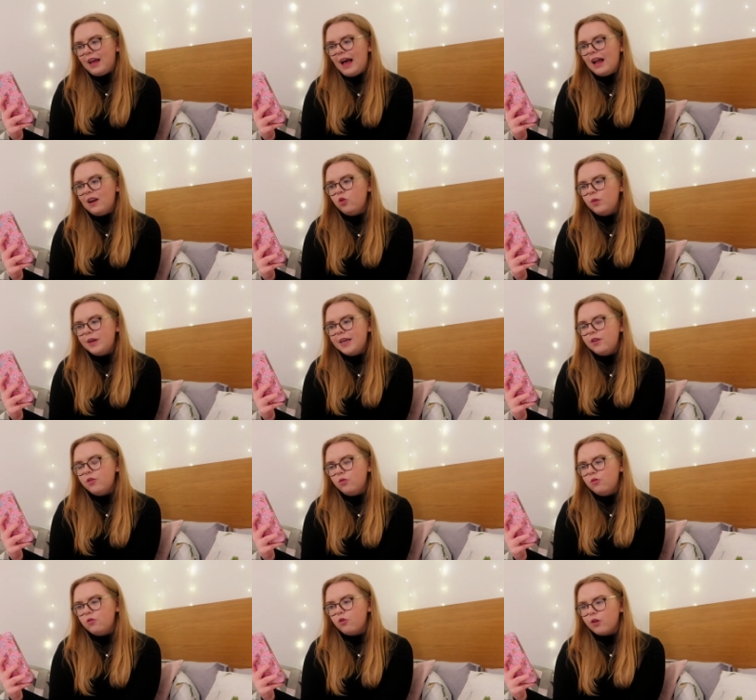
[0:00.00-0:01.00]
Halloween
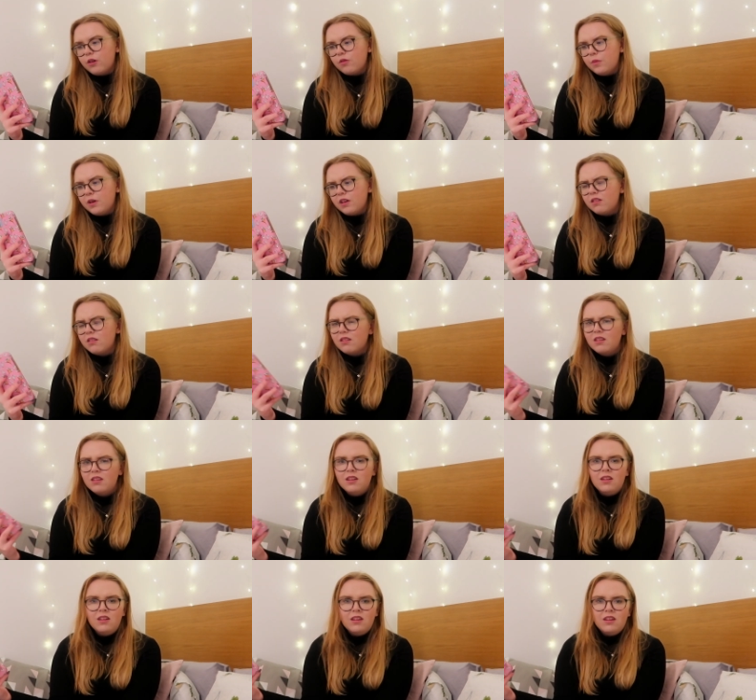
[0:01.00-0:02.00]
or Christmas?
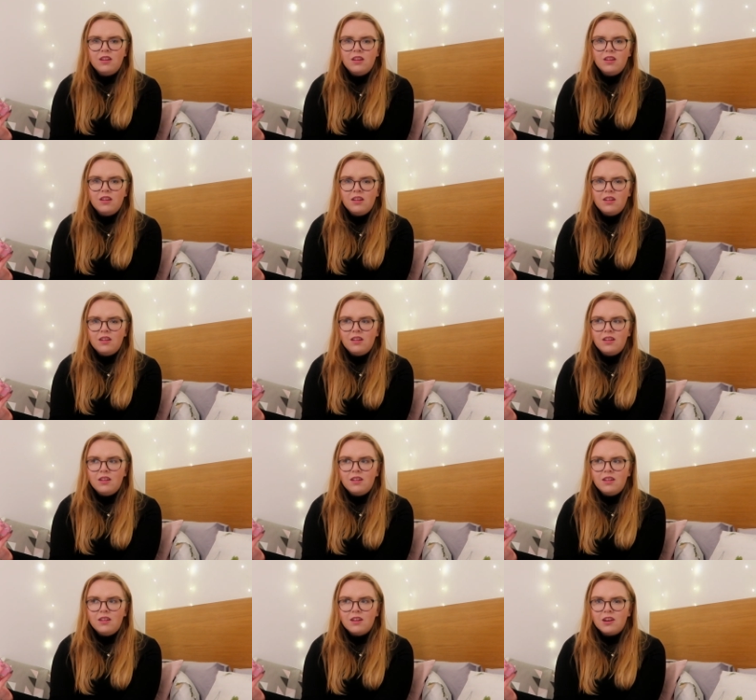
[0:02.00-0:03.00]

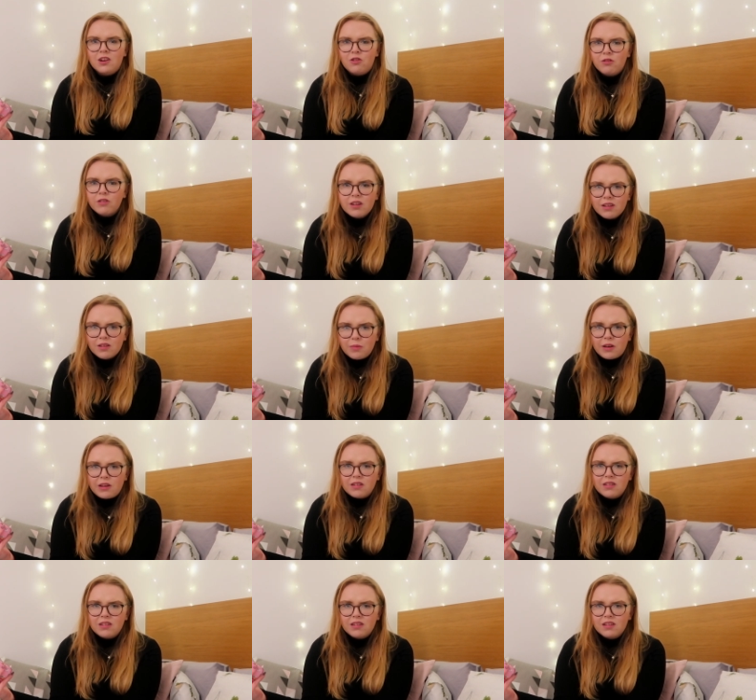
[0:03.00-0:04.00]

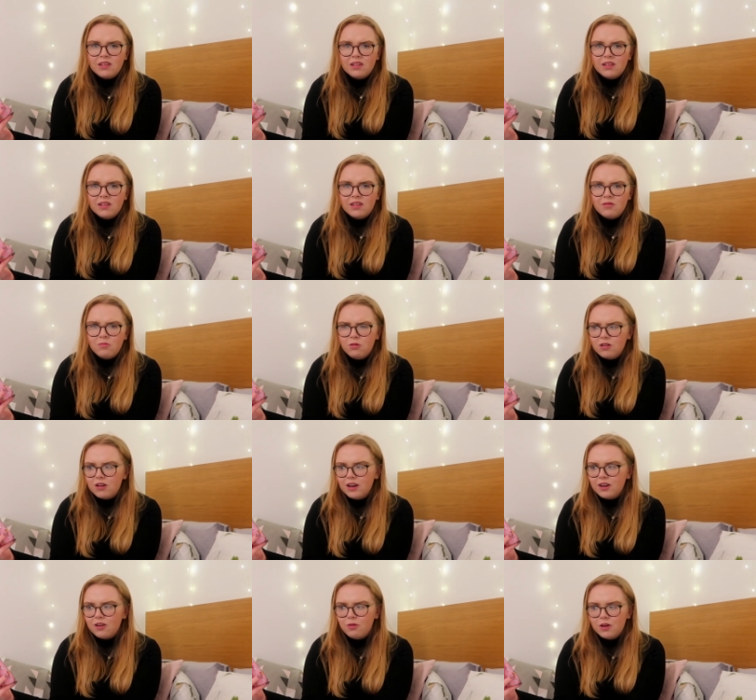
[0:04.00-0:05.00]
Christmas? What
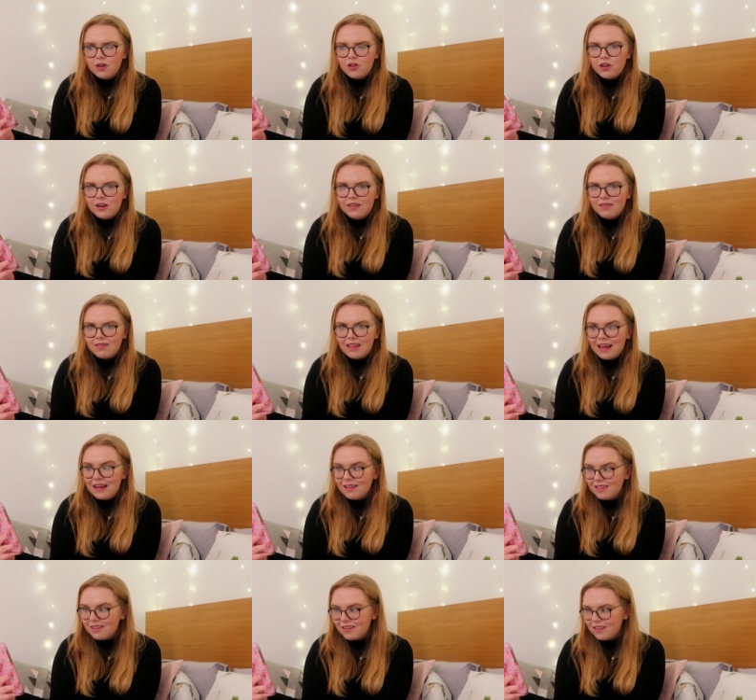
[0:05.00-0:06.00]
kind of question is that?
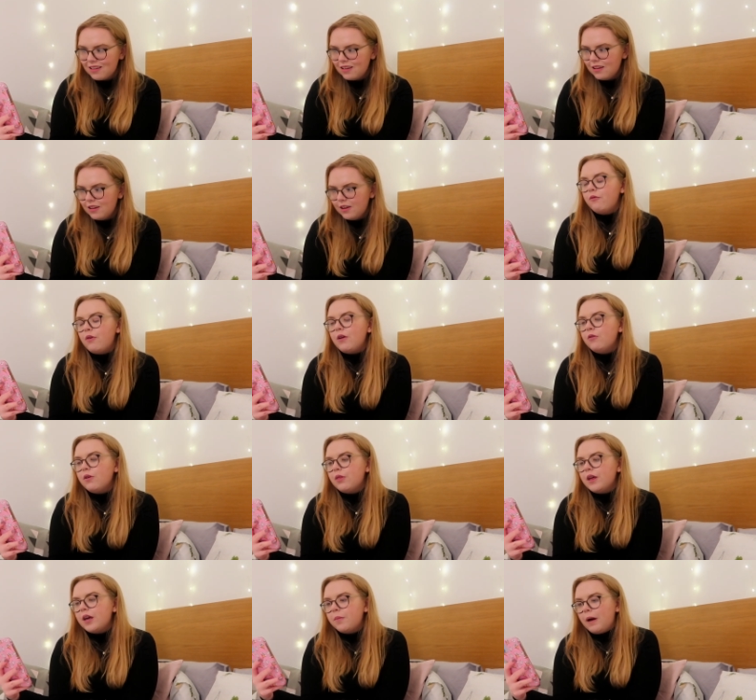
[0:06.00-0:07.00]

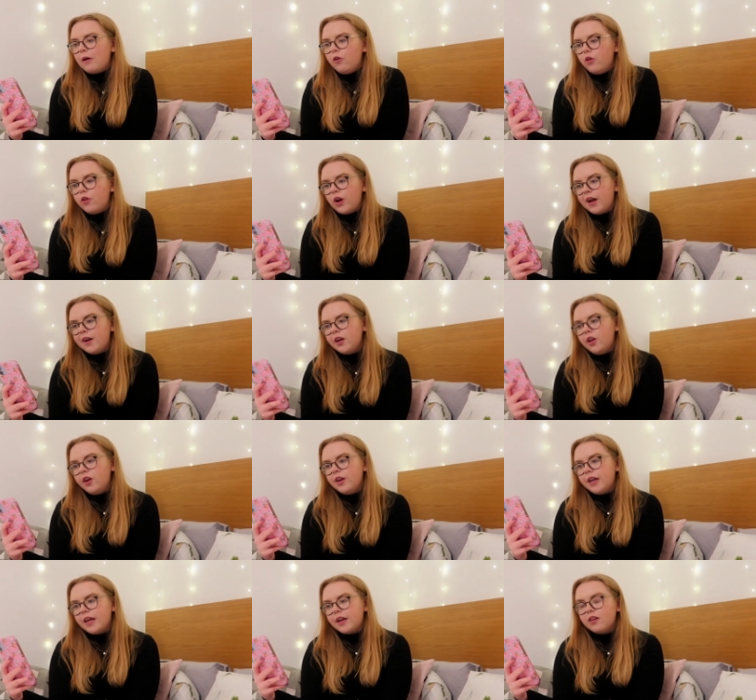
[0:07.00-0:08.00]
Favourite thing about online
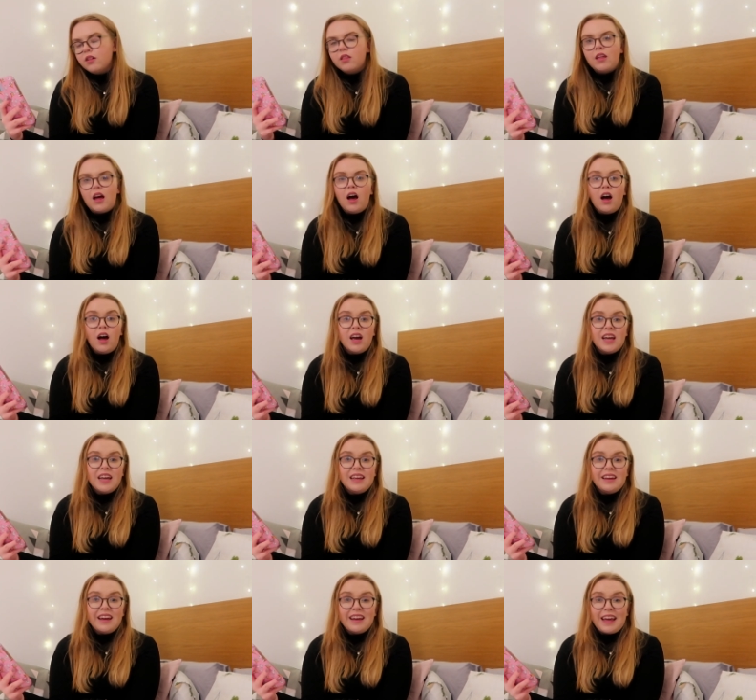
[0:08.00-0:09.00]
learning, that
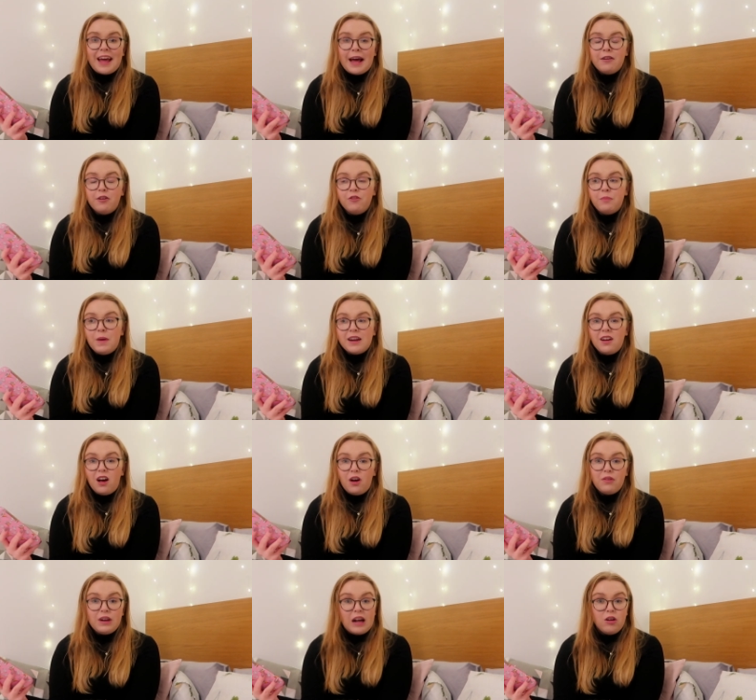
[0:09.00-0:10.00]
I can get out of bed
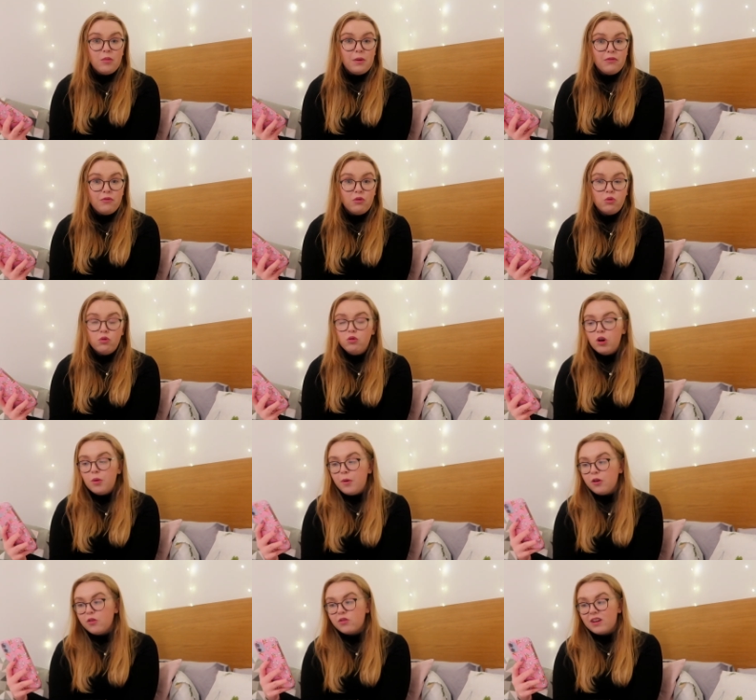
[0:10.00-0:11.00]
half an hour before
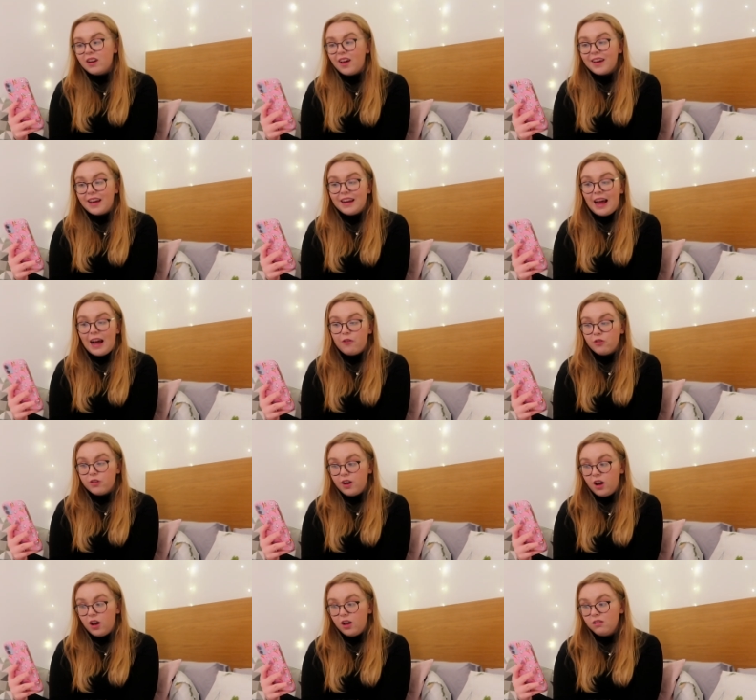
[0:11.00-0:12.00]
opposed to like an hour and
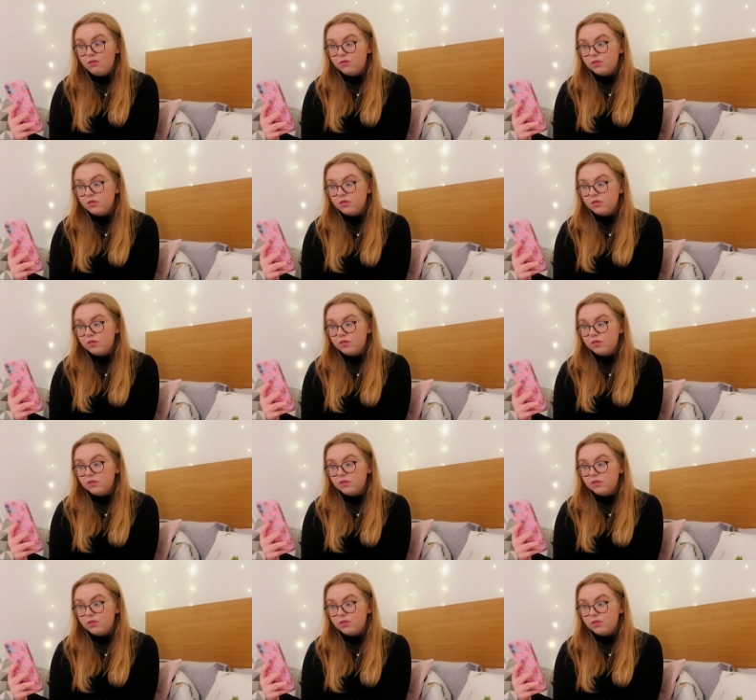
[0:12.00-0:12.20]
a half.